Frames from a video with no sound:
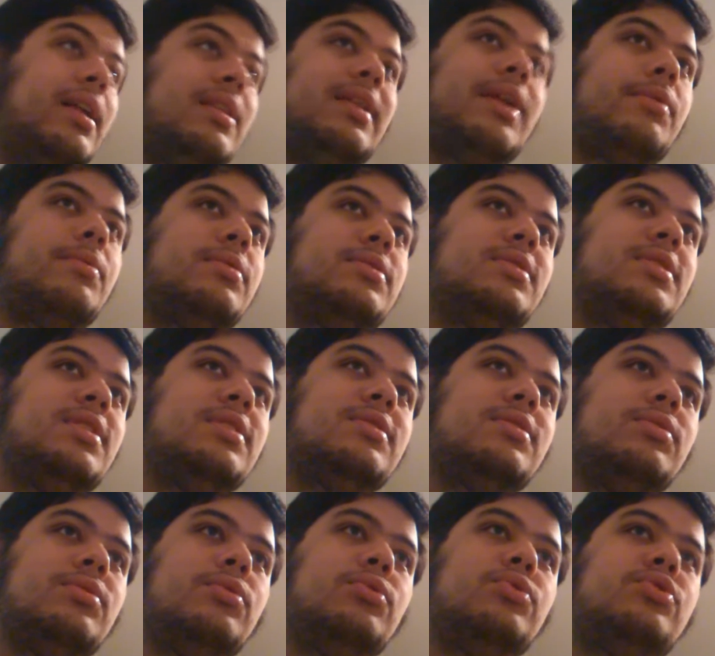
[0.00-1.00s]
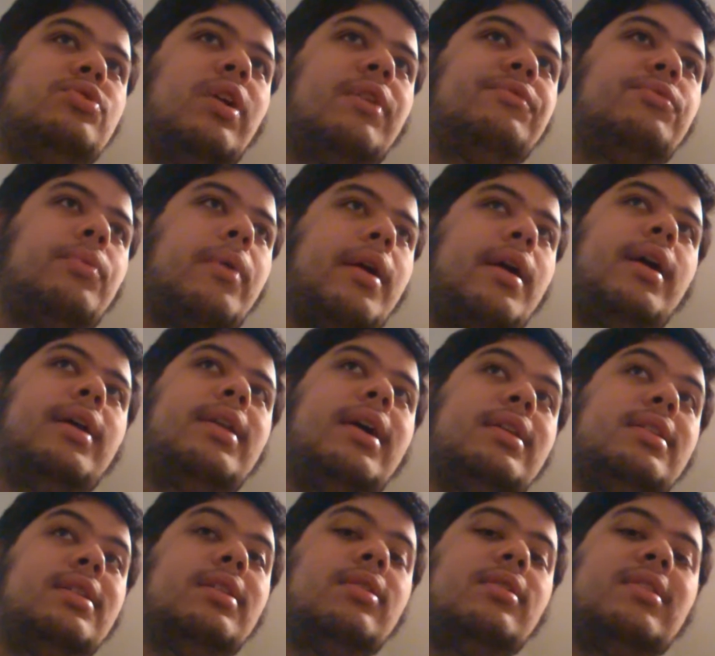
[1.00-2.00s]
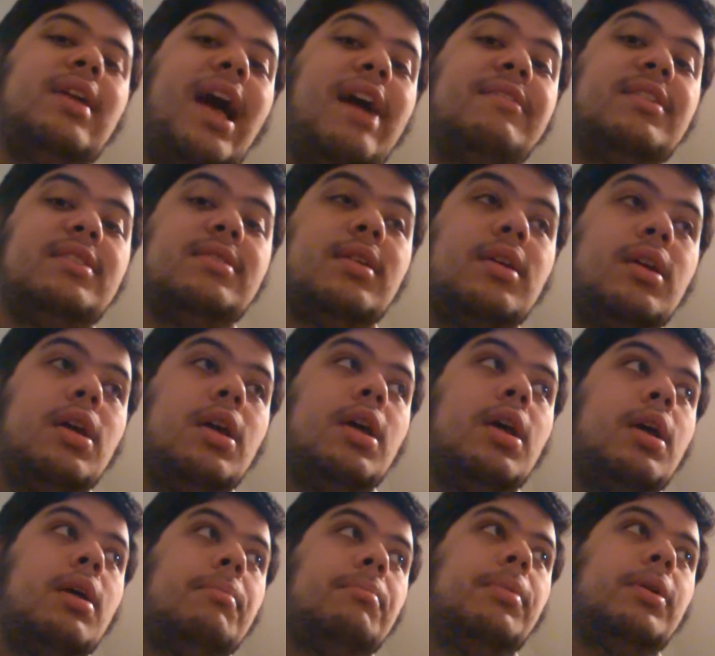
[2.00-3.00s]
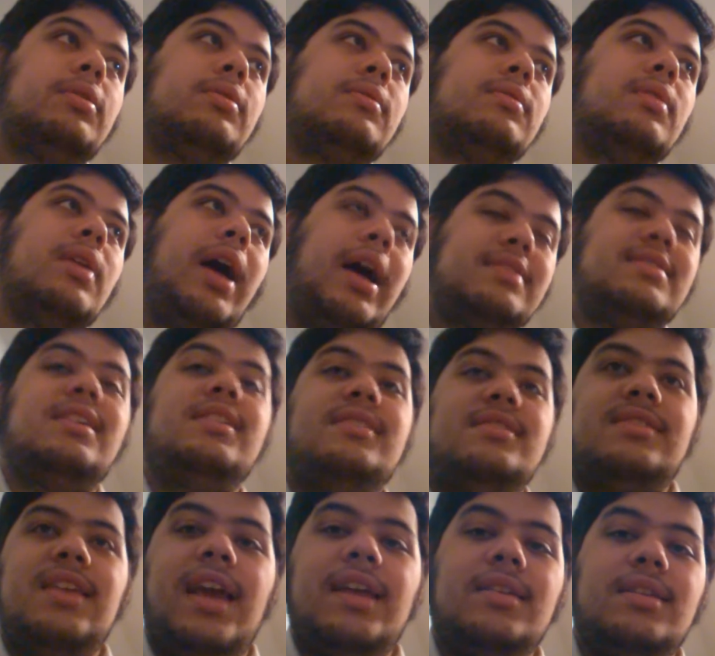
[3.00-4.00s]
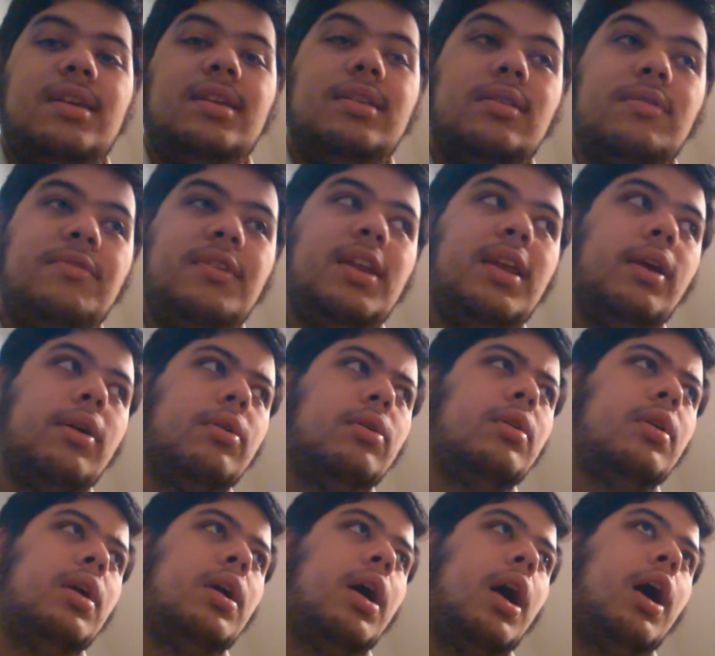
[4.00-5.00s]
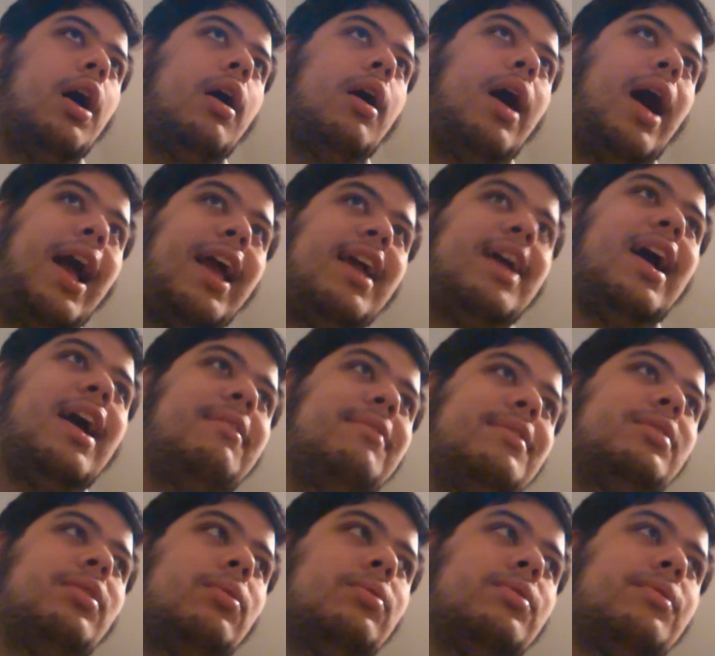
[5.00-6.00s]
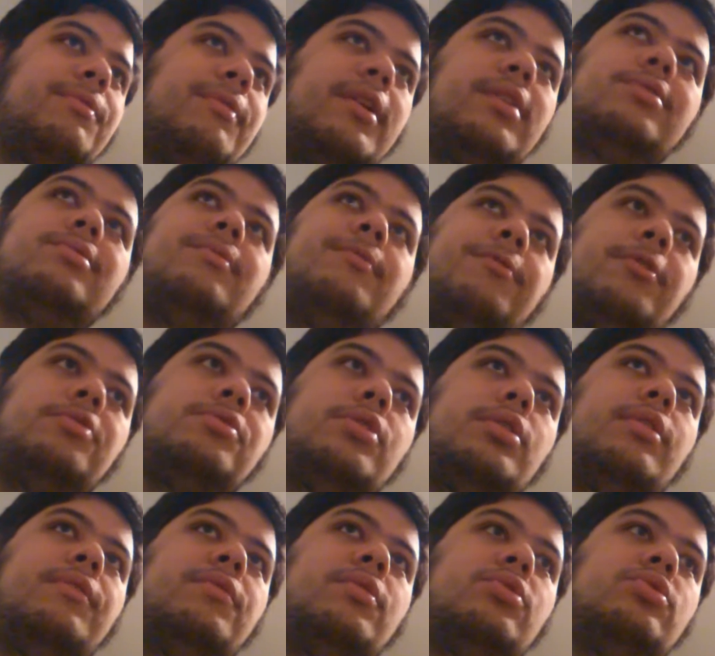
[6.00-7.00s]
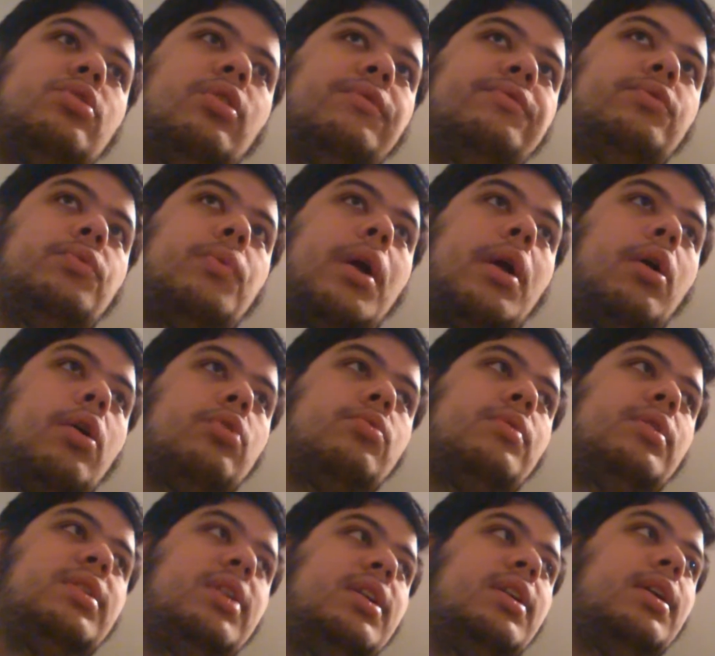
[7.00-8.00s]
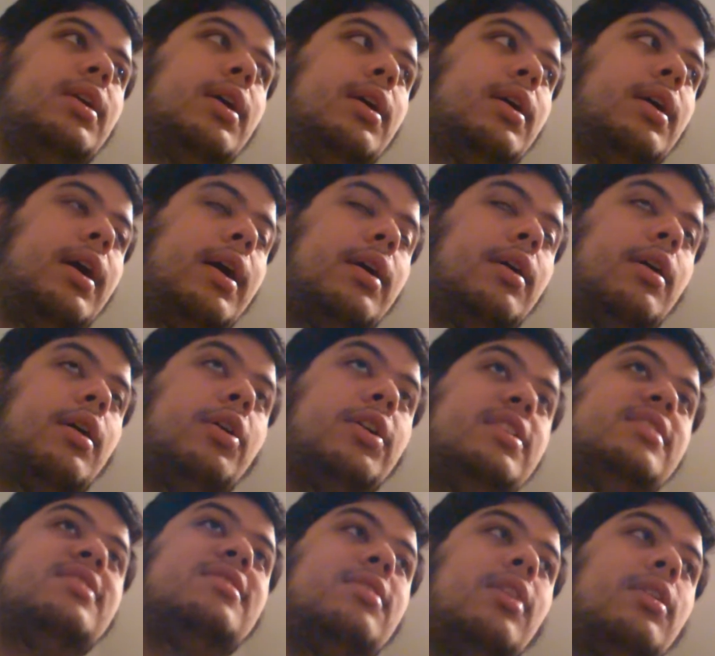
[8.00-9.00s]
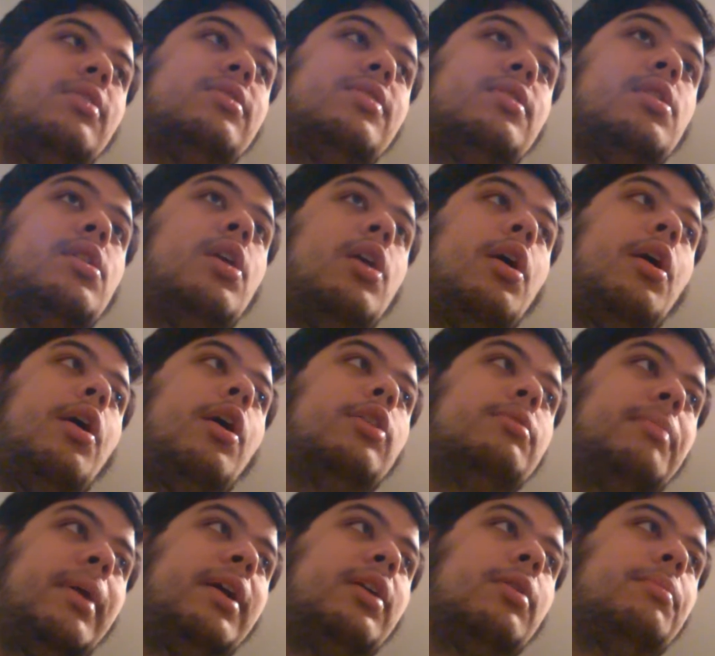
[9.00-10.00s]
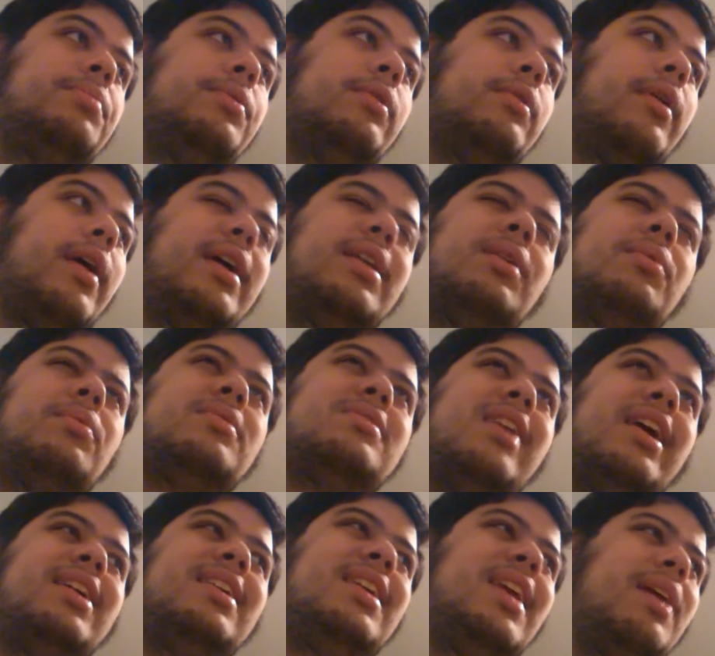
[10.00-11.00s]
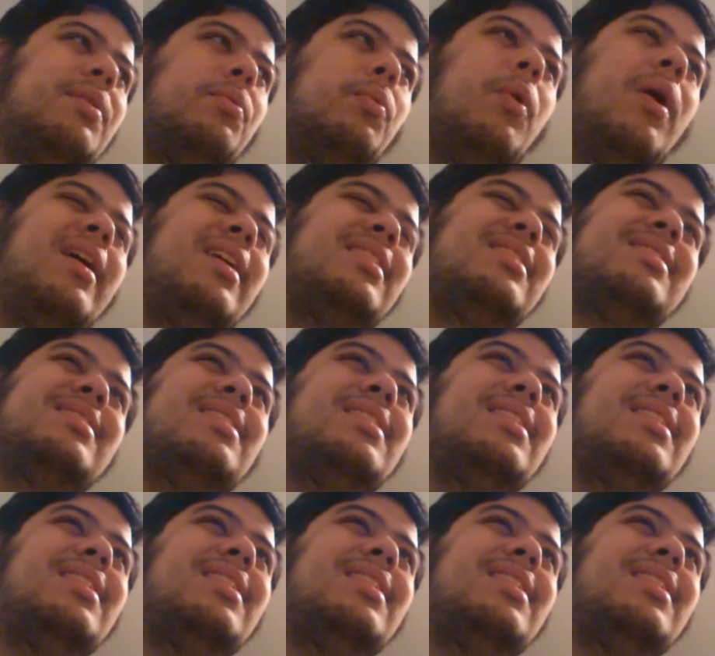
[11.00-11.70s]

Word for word: there was this new software and I didn't have it. But as I said in the video, uh, I have an older ver version of the software already uh, installed on my computer, and I was like, what?